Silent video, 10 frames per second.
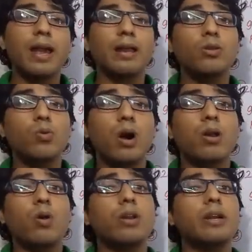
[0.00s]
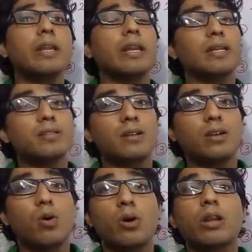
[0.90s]
and you are already
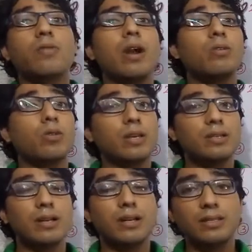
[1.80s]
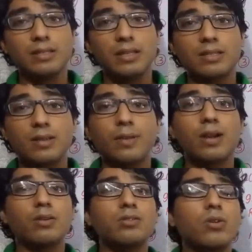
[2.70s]
registered or required to register under GST
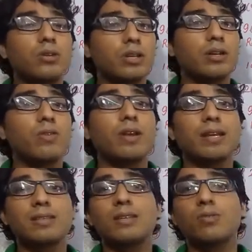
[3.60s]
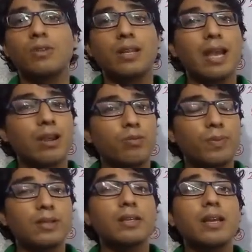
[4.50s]
because your turnover exceed 20 lakh
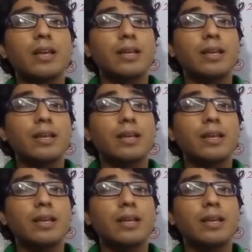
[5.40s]
rupees,